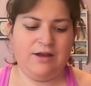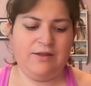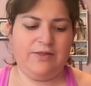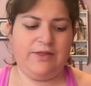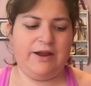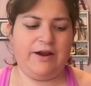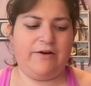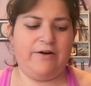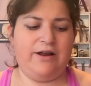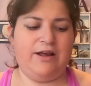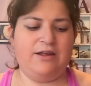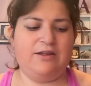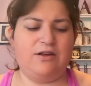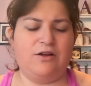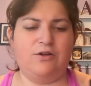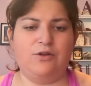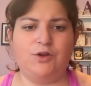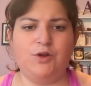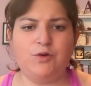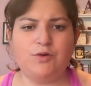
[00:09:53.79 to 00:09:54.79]
There is
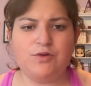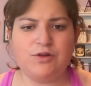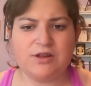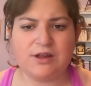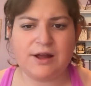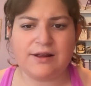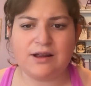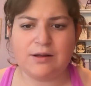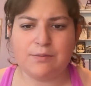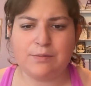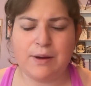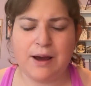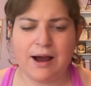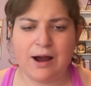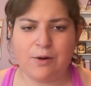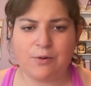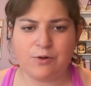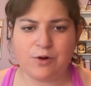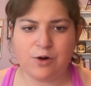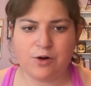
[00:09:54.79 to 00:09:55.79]
a loose setting
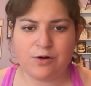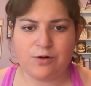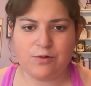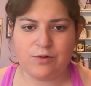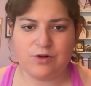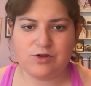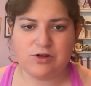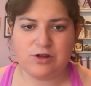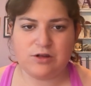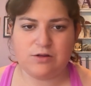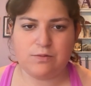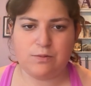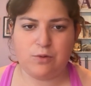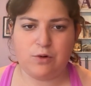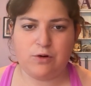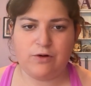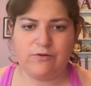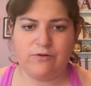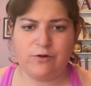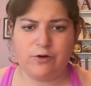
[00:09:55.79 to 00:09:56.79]
powder, which is
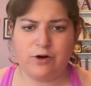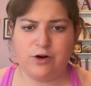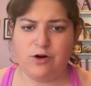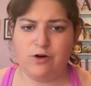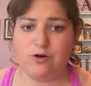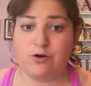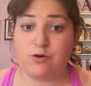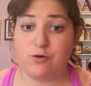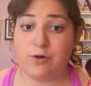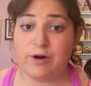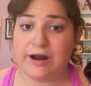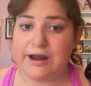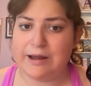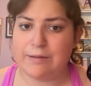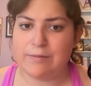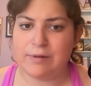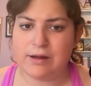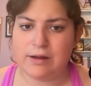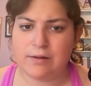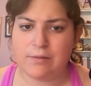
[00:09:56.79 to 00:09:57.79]
more for your
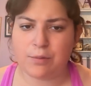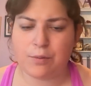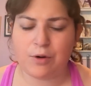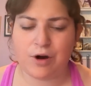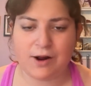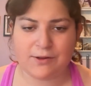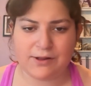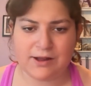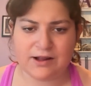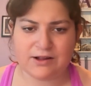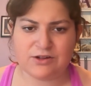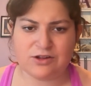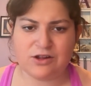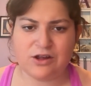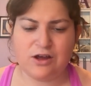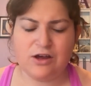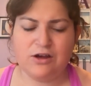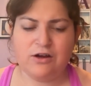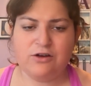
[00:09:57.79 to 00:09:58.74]
cream products.